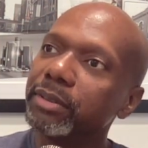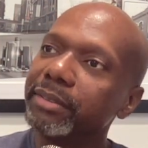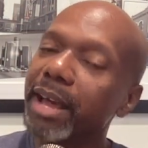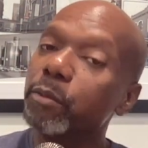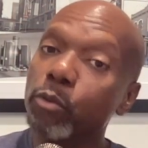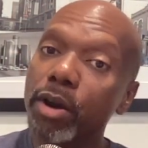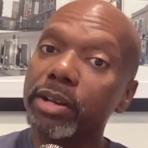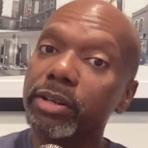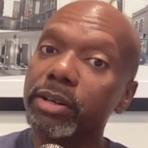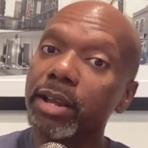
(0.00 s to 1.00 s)
Not one.
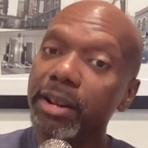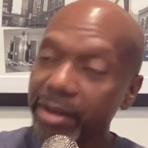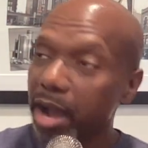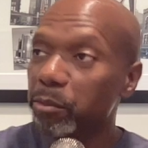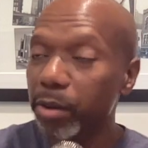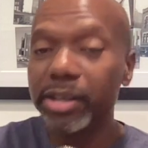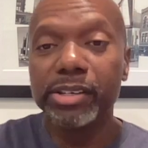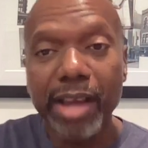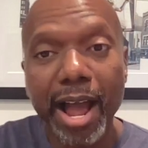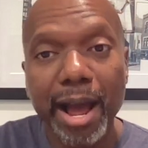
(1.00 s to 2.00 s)
Not one
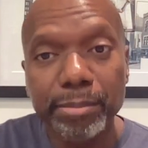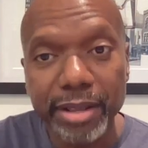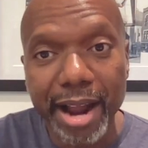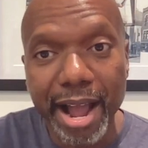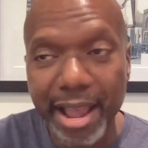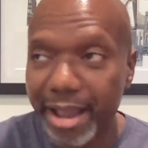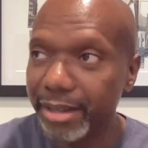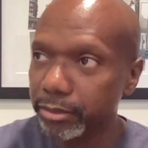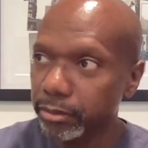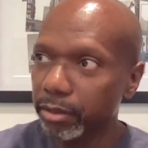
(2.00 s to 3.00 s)
job that I had.